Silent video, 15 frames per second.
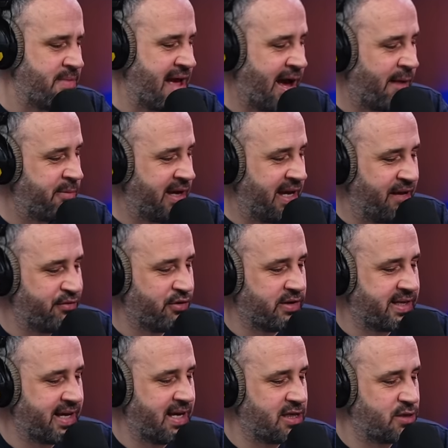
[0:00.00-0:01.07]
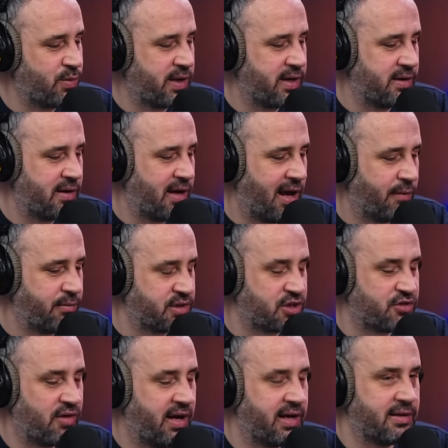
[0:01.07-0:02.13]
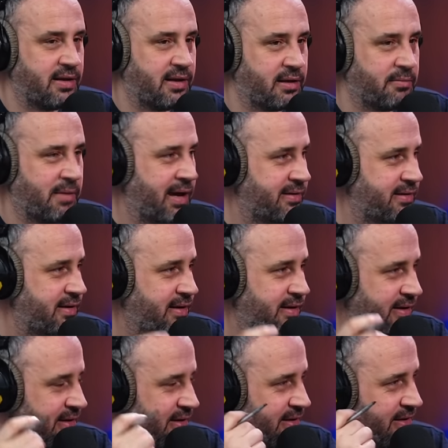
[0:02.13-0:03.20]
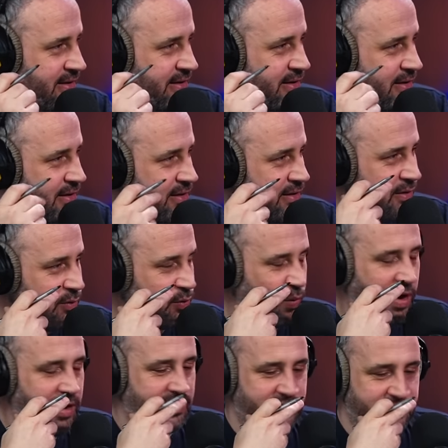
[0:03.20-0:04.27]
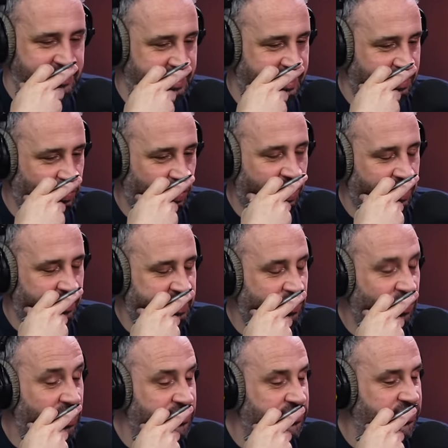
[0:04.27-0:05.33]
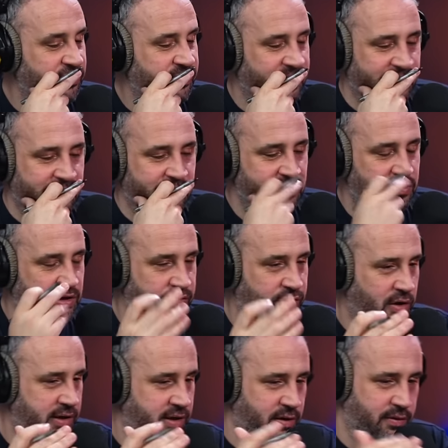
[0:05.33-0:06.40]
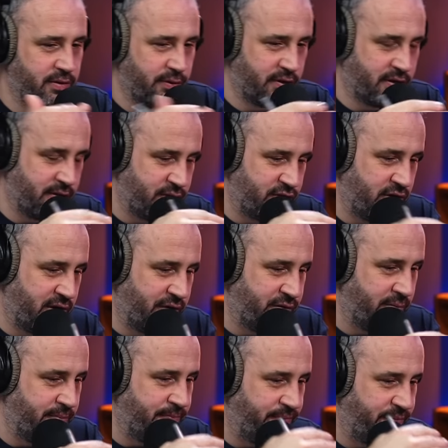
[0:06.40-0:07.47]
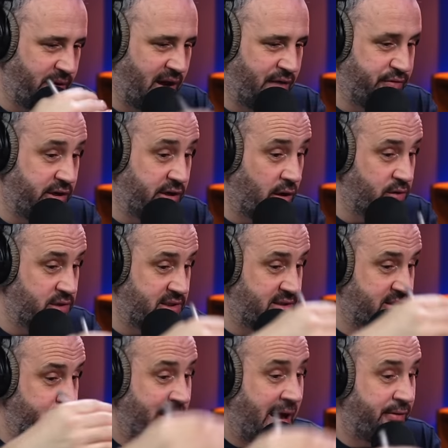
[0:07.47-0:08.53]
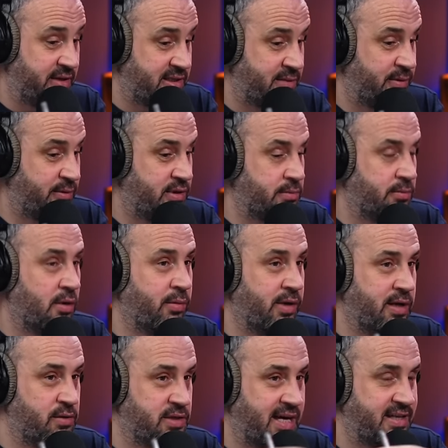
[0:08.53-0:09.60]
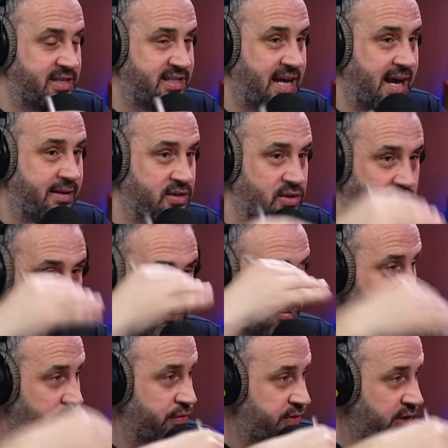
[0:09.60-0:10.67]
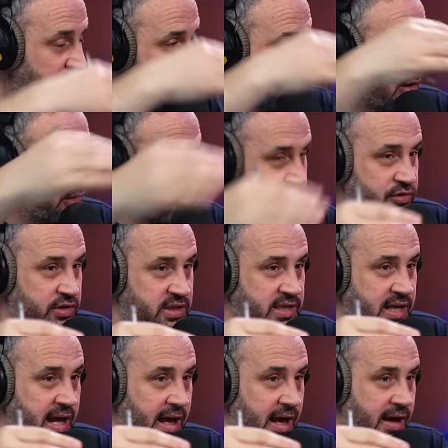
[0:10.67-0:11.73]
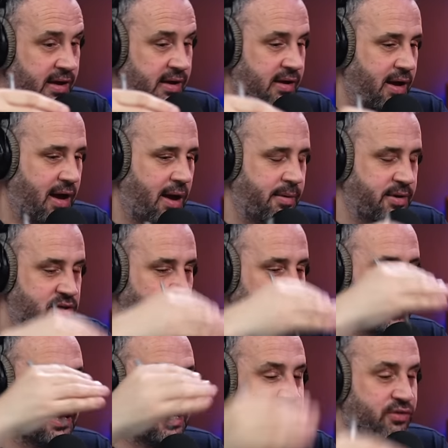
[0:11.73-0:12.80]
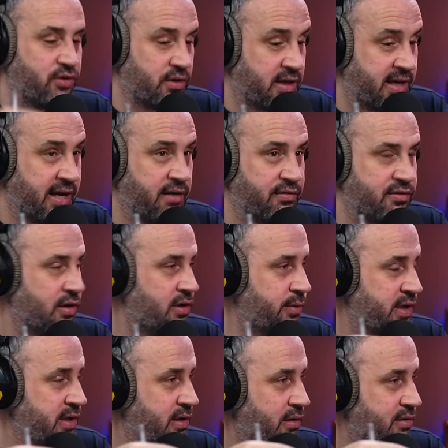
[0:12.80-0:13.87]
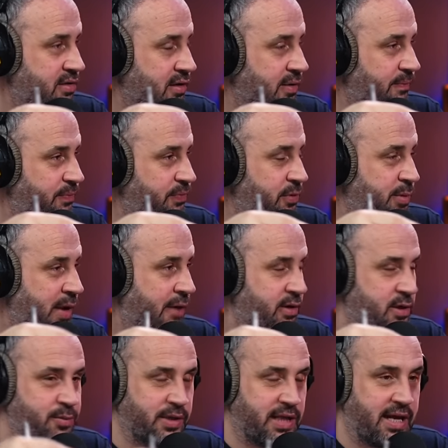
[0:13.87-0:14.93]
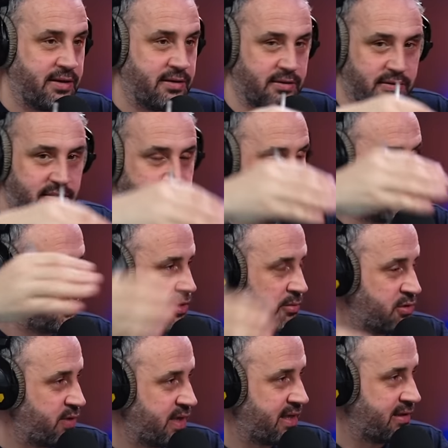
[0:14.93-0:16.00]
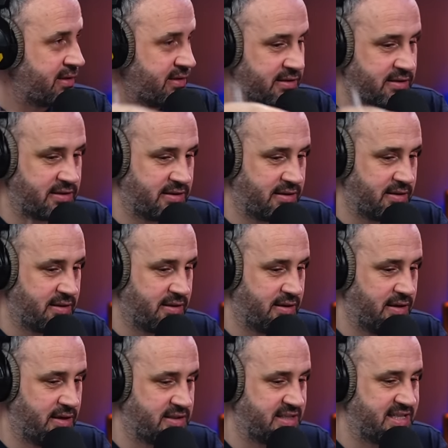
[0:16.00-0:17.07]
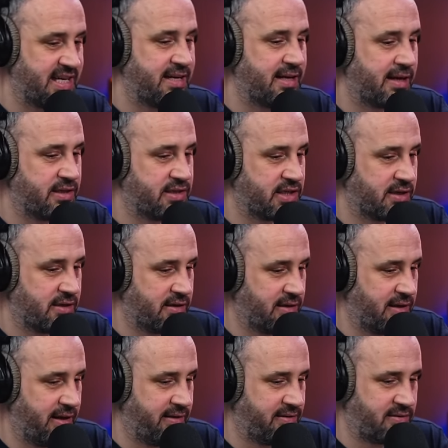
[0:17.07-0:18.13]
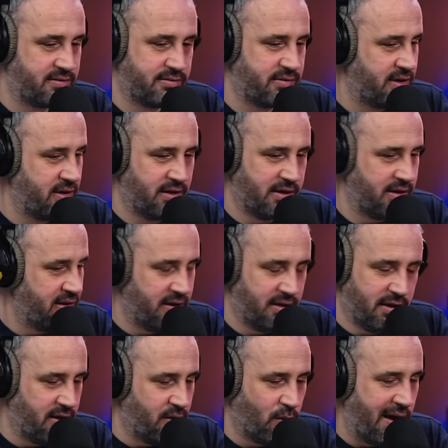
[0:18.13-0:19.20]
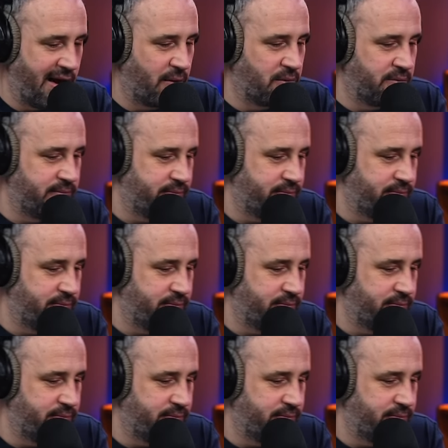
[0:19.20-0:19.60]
me happy even on days when I was crying like mad. Wild, isn't it? What a journey. So you've got, you know, the journey from Ivory Coast to Paris to be with his mum when he was age 10. So you've moved countries there. I mean, so at least you've got the native tongue when you go to Paris, but then to come to England as a teenager is wow.